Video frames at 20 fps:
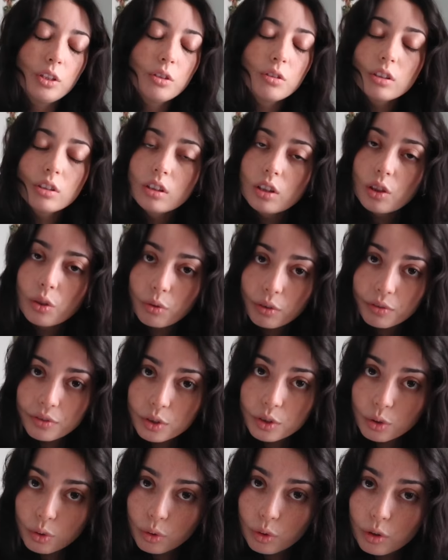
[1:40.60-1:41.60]
you're in the thrift
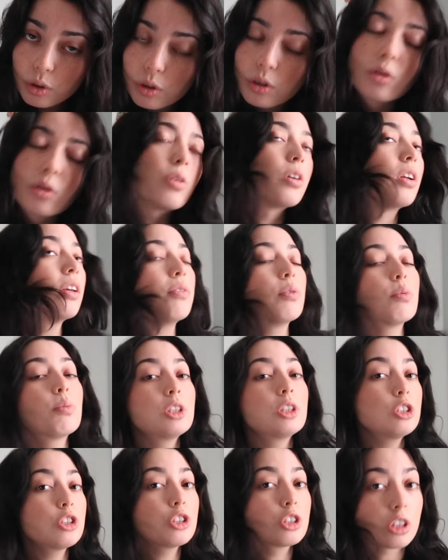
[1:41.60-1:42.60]
store or even
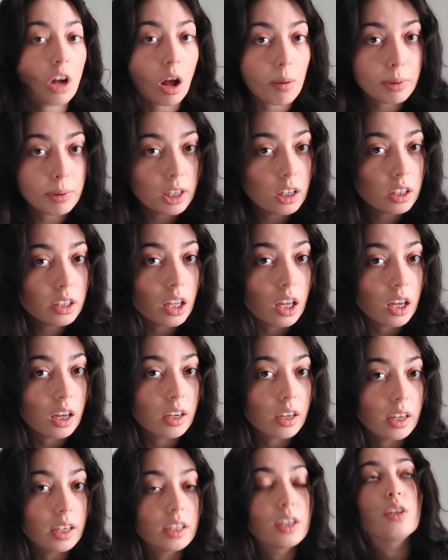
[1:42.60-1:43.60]
when you're shopping online,